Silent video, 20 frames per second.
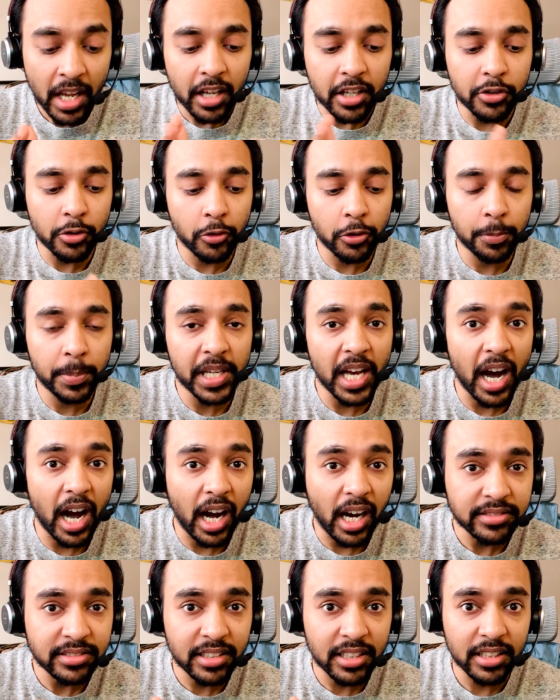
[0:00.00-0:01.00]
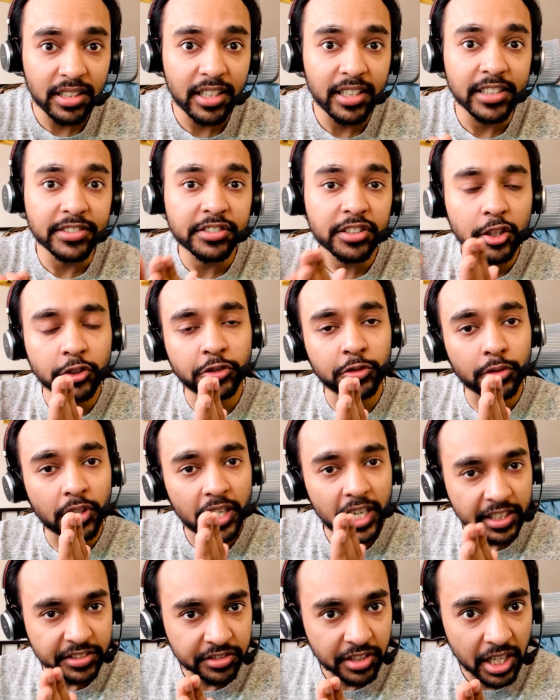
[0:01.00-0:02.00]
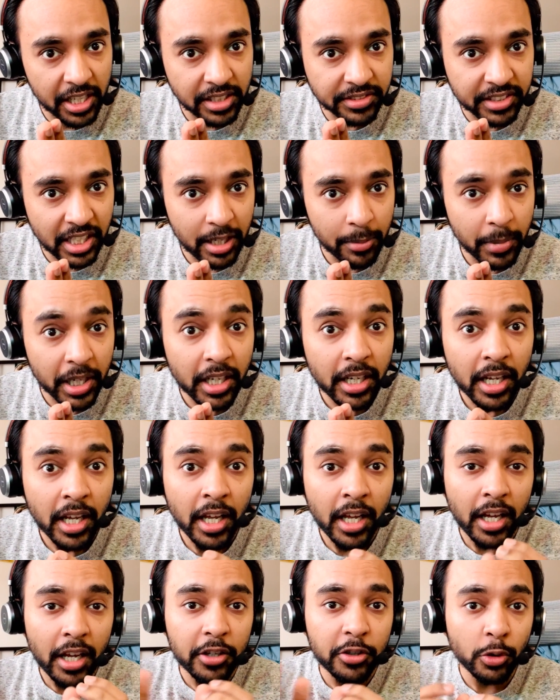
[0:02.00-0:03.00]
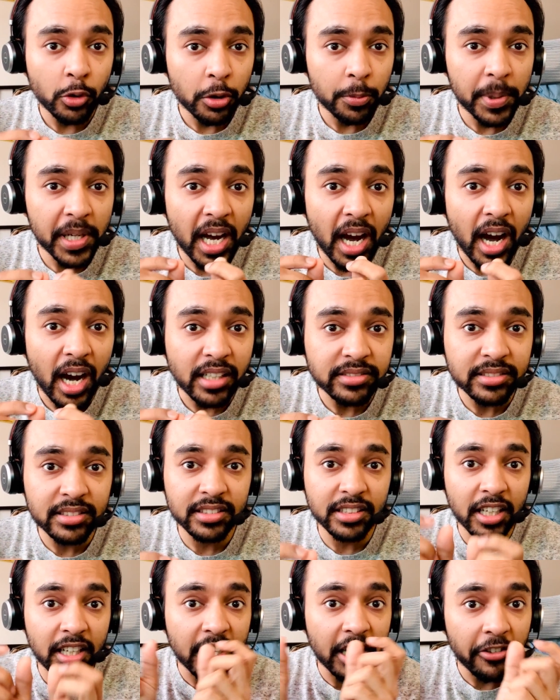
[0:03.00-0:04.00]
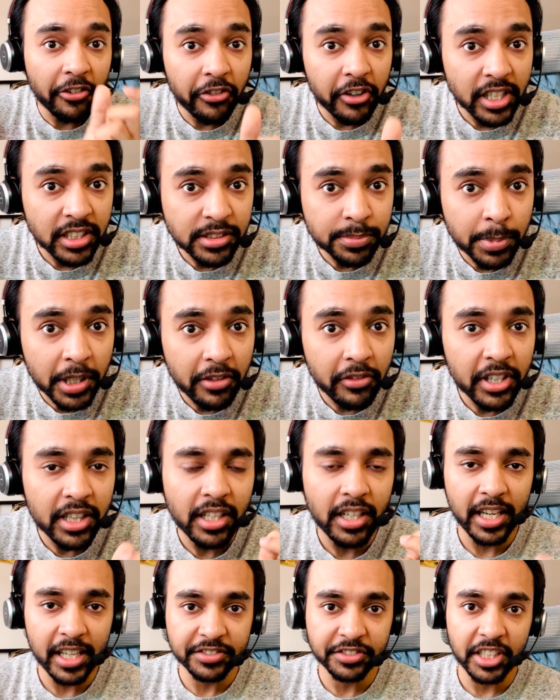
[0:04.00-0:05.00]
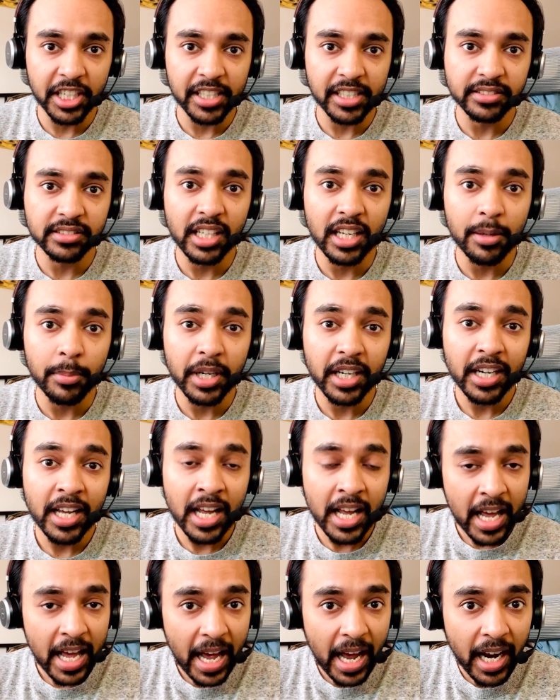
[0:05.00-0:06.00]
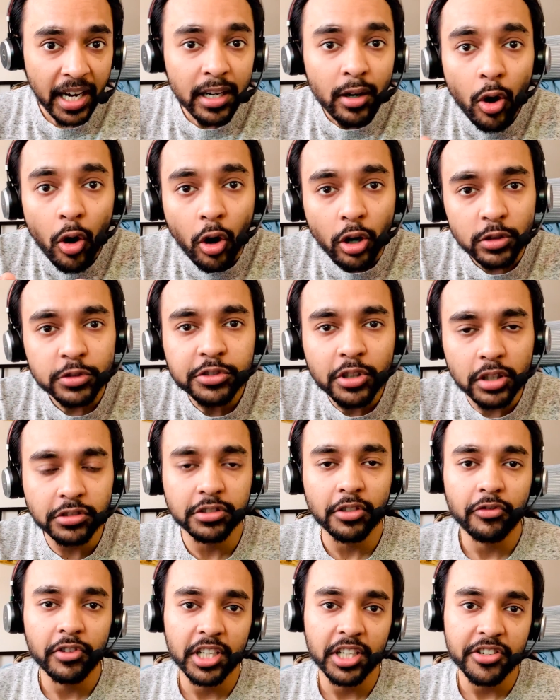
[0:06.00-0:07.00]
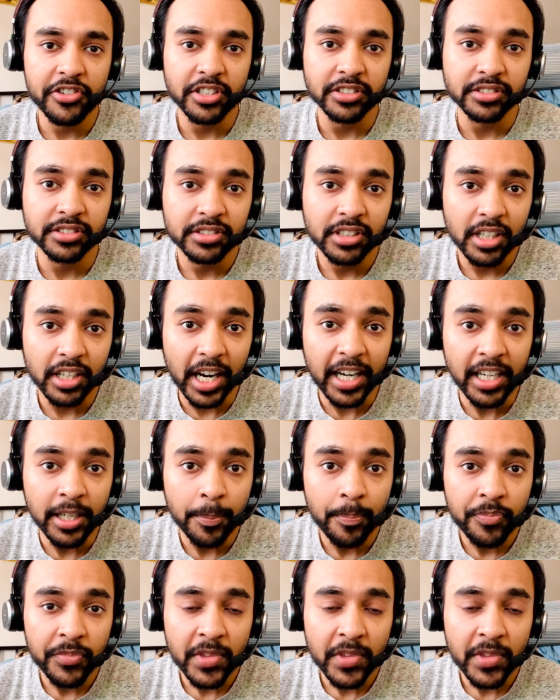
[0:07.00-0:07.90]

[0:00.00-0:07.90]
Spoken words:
You could be asked the distance to the next greatest element. You could be asked the difference between the next greatest element and all sorts of variations, right?